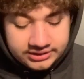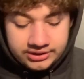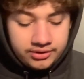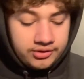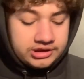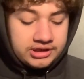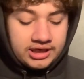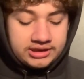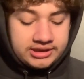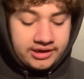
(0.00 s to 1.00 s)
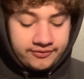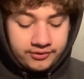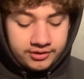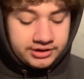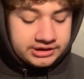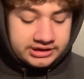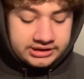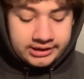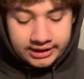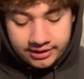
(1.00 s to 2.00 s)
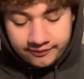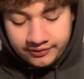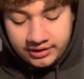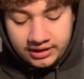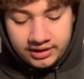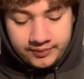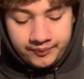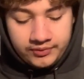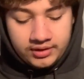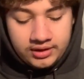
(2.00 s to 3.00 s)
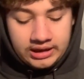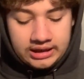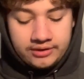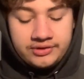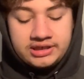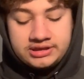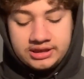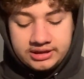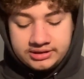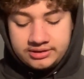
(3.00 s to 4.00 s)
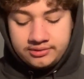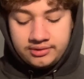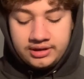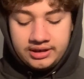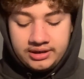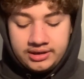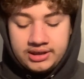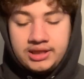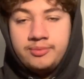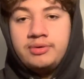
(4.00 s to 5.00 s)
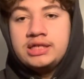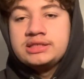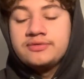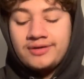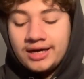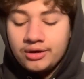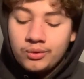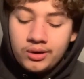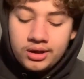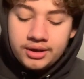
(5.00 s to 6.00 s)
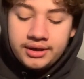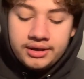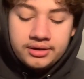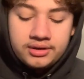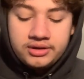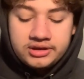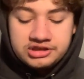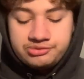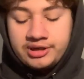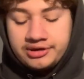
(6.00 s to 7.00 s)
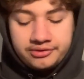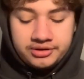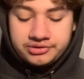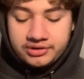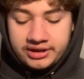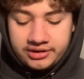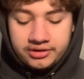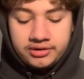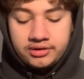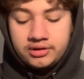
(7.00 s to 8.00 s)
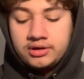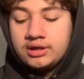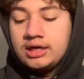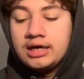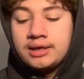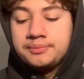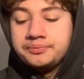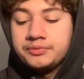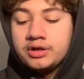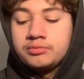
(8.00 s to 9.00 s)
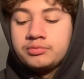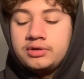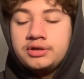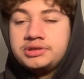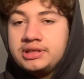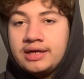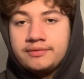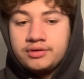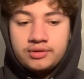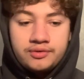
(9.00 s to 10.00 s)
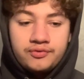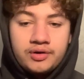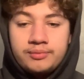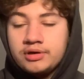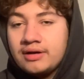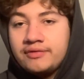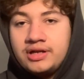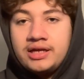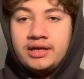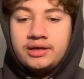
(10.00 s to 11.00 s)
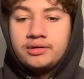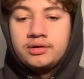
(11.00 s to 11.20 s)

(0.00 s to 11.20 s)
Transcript: don't know what a Stradic CI4 is, this is kind of the, this is the base of high quality spinning reels right here. You'll see everyone from your everyday,